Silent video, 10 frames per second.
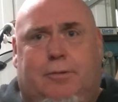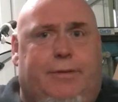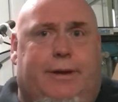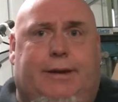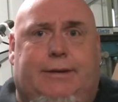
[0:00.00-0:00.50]

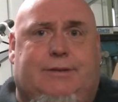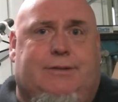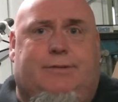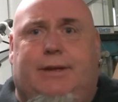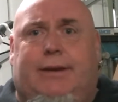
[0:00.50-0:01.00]
Then
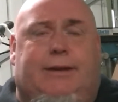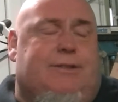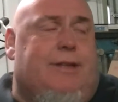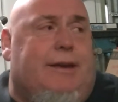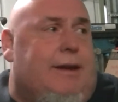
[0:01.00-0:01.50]

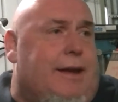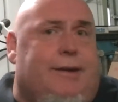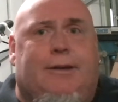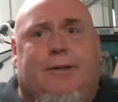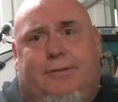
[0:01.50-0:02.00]

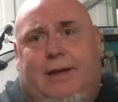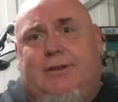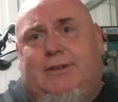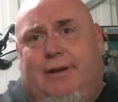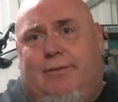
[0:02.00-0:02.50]
again,
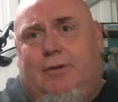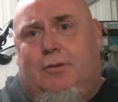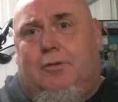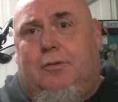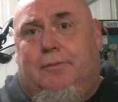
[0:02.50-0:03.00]
that's another
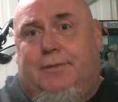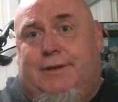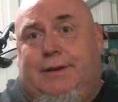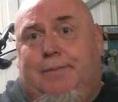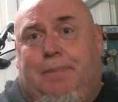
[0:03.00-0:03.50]
law.
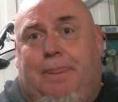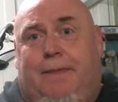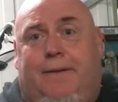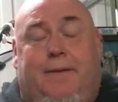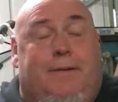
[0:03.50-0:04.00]
See,
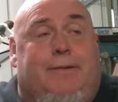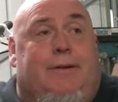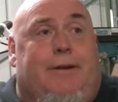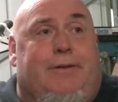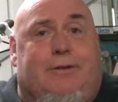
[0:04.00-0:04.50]

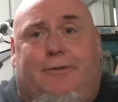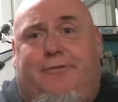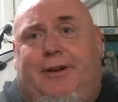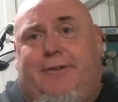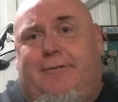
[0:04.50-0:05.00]
if it's got
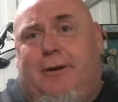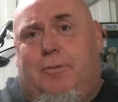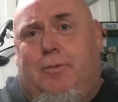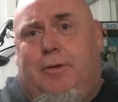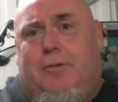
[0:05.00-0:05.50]
fixed rear
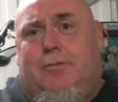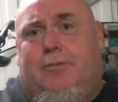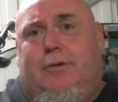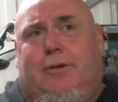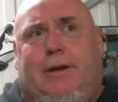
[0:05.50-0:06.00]
wheel,
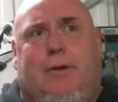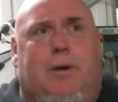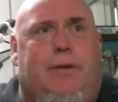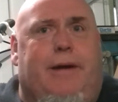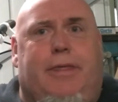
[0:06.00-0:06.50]
you can get
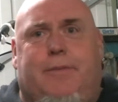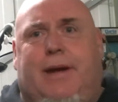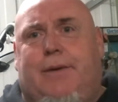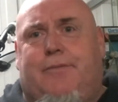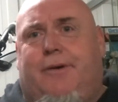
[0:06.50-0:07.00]
away without the
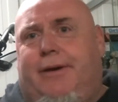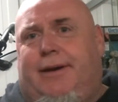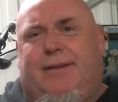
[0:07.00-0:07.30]
back brake.